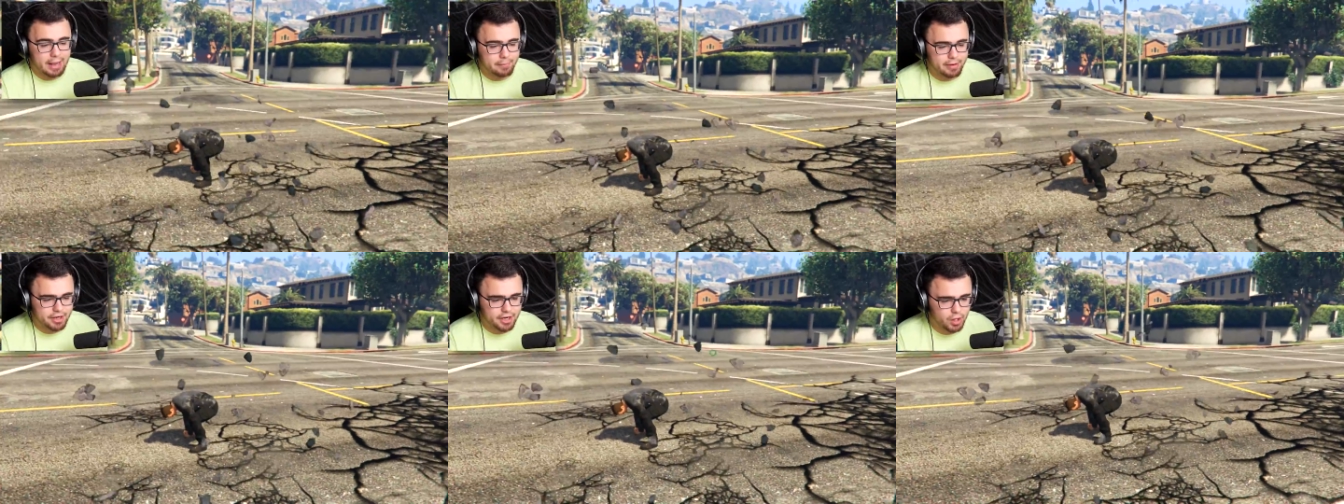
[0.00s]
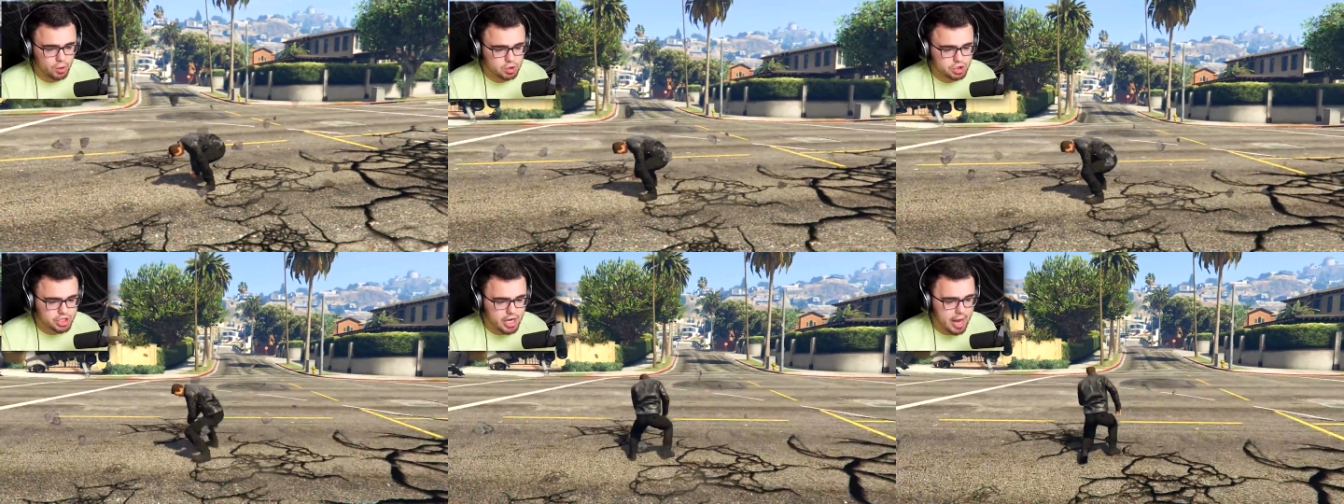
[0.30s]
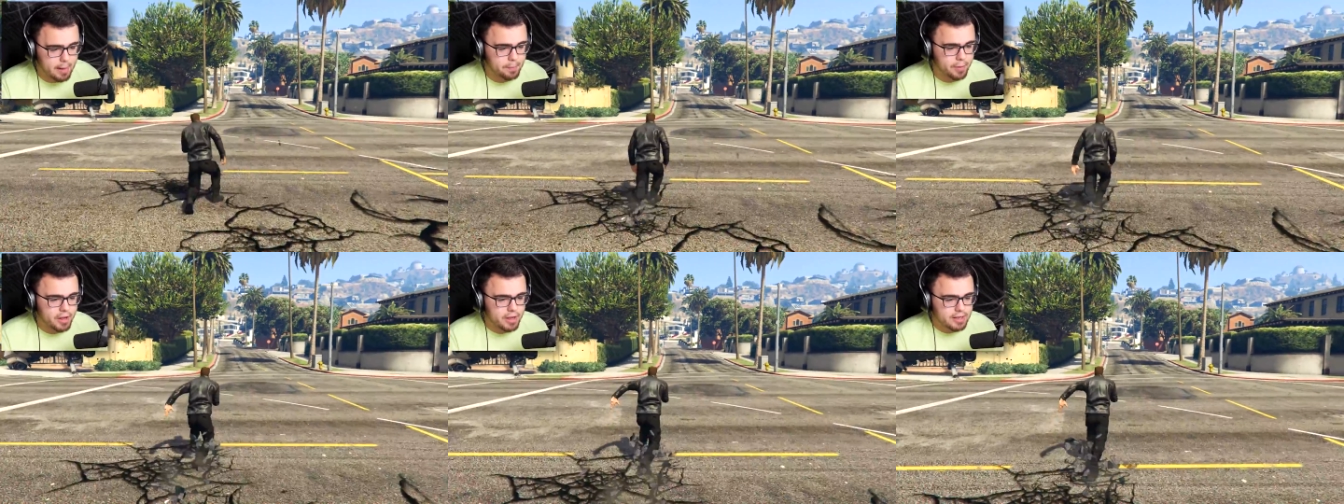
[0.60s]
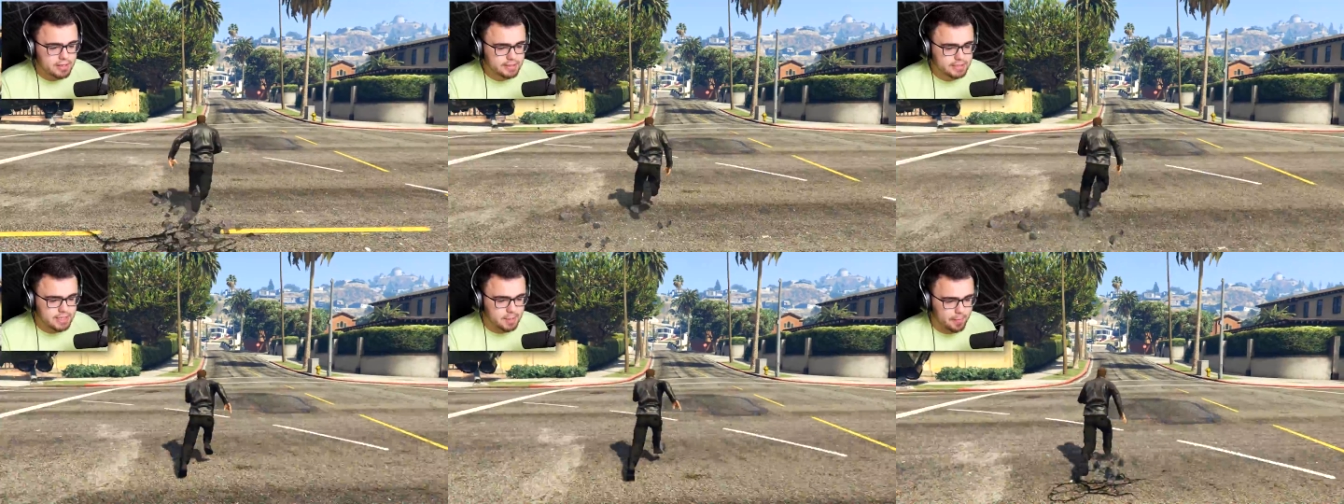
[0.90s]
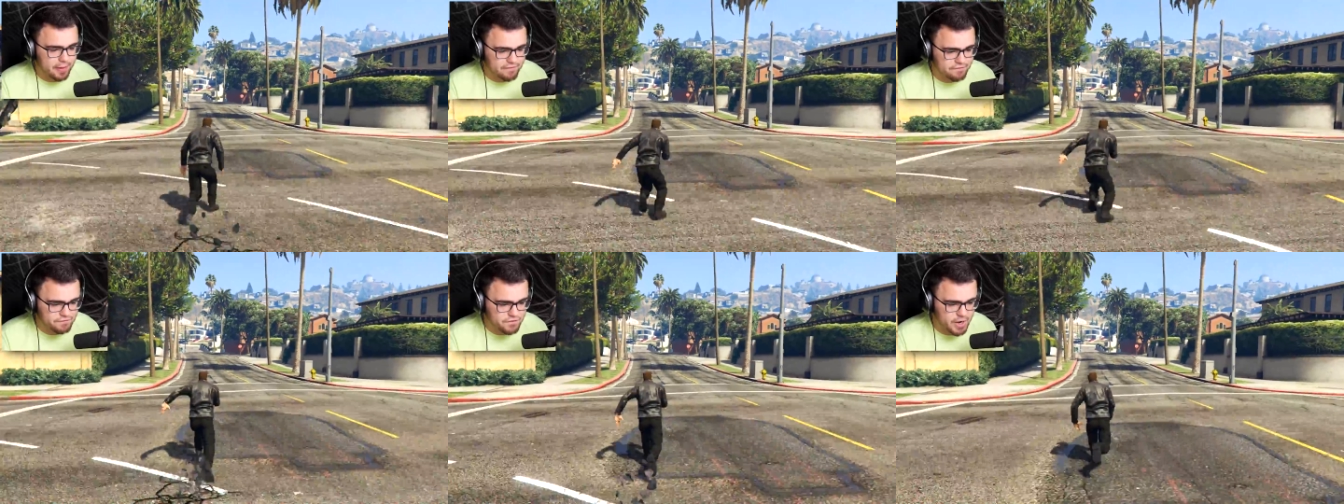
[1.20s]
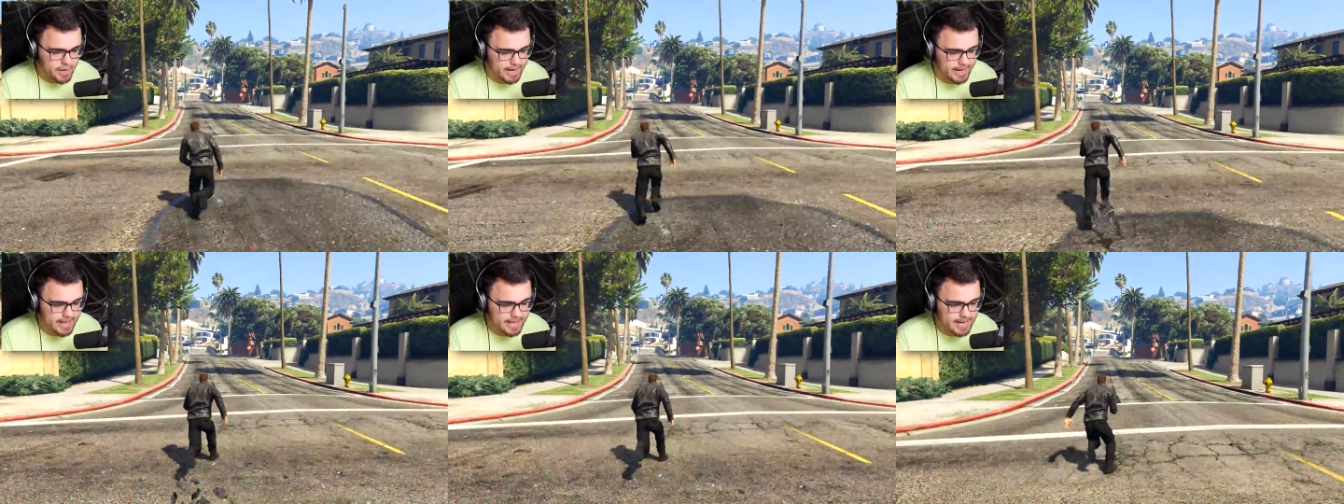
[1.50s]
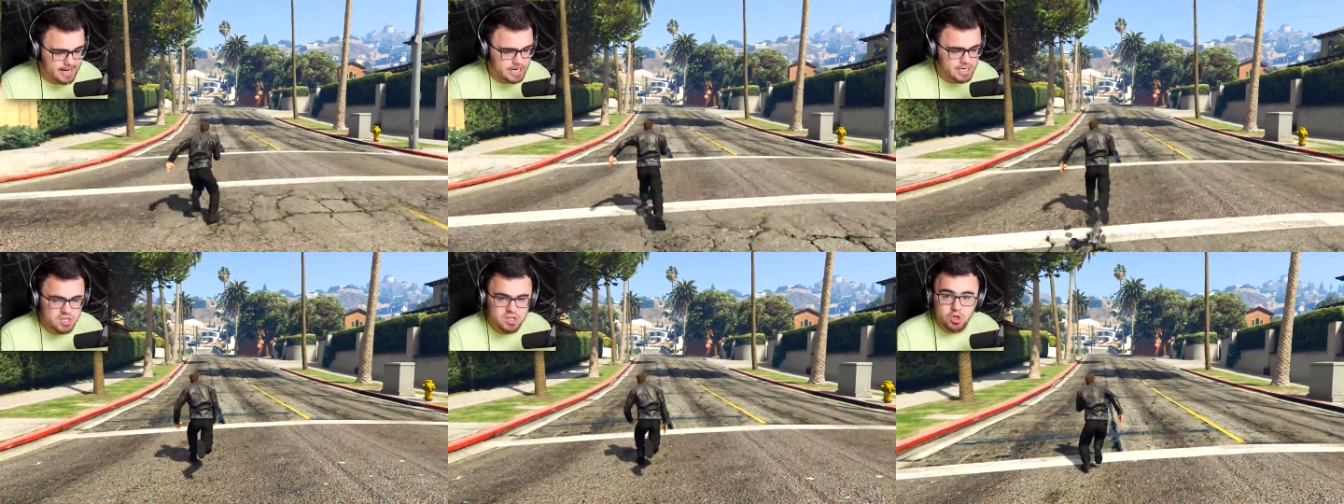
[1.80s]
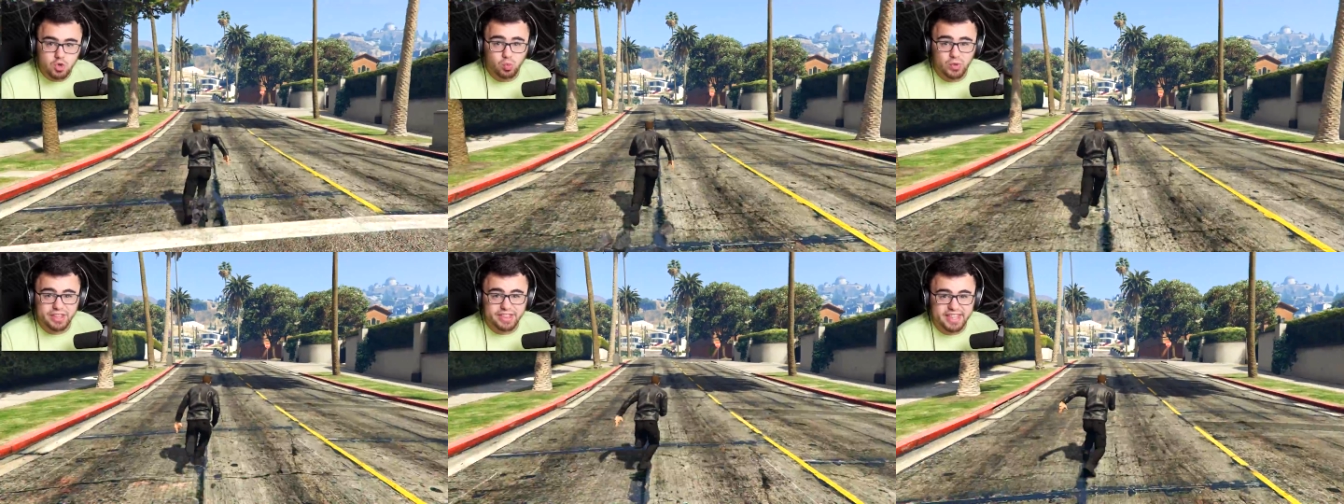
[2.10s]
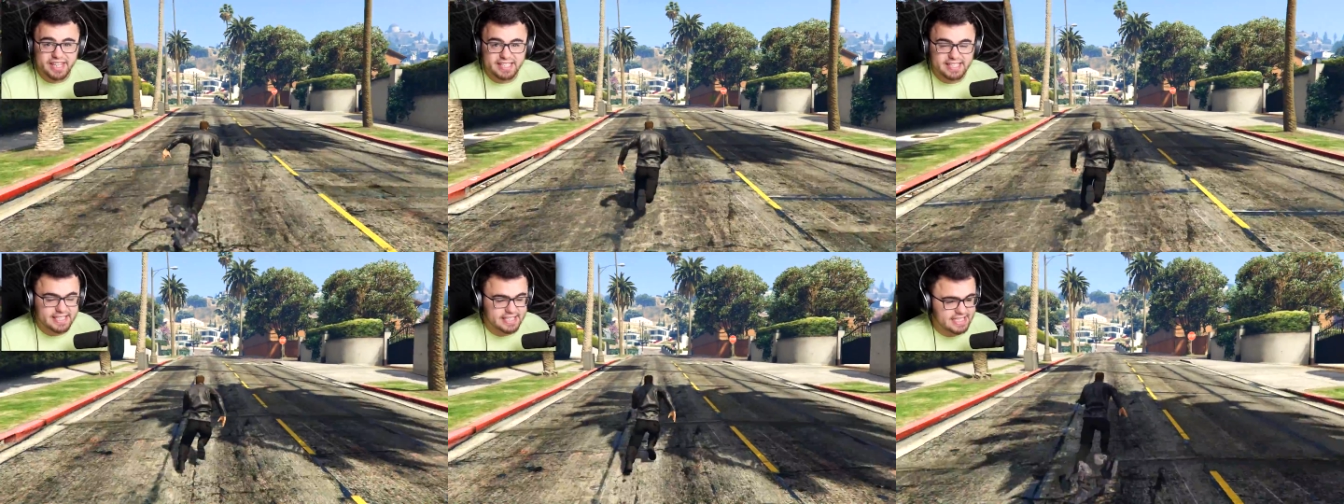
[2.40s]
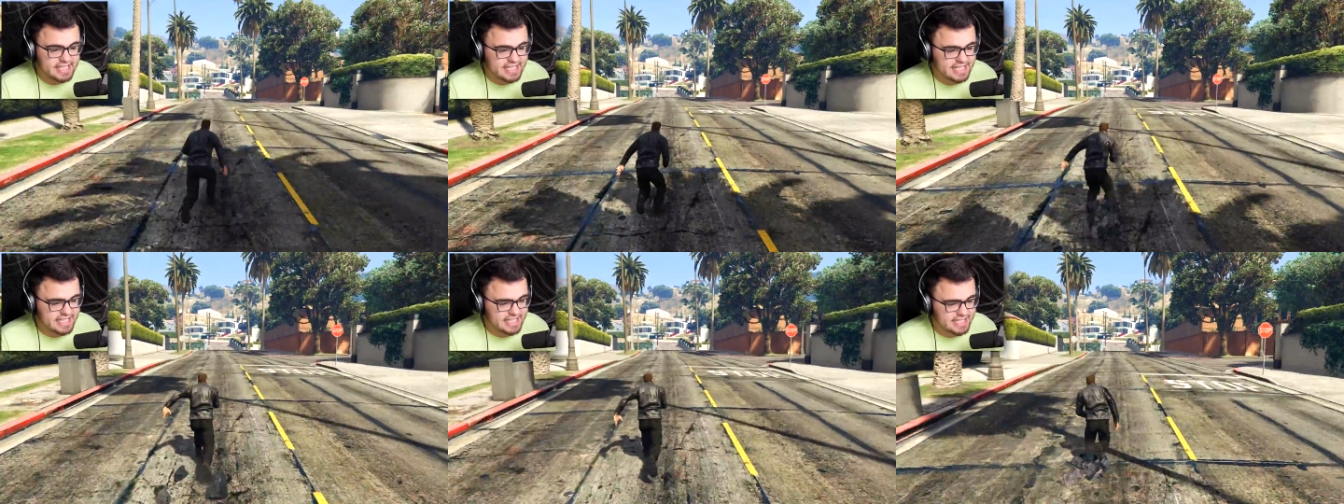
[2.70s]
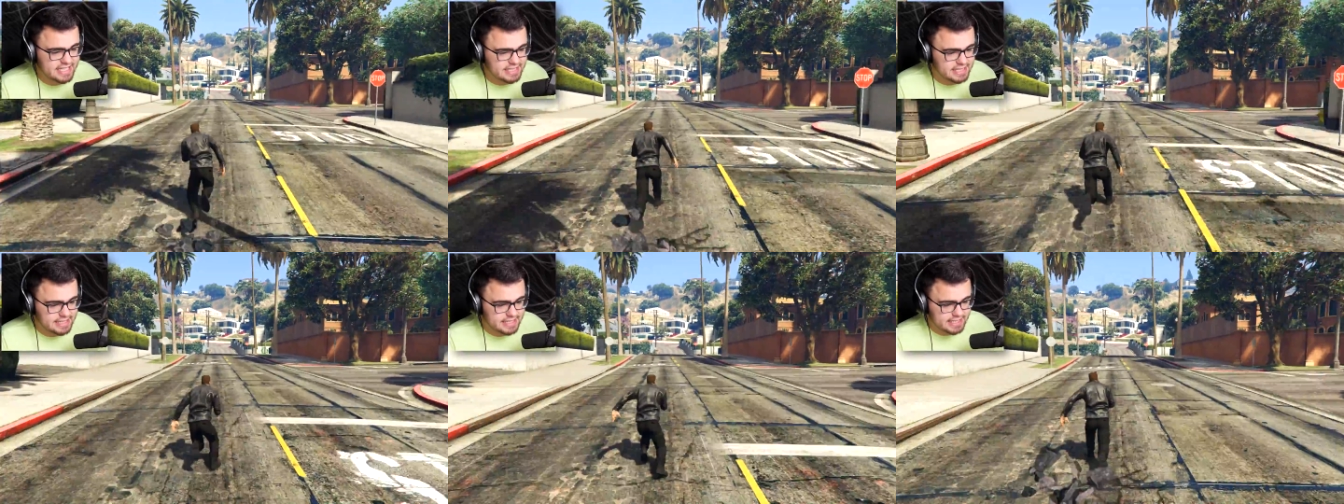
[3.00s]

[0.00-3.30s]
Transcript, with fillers: am in no shape to be fighting with this idiot.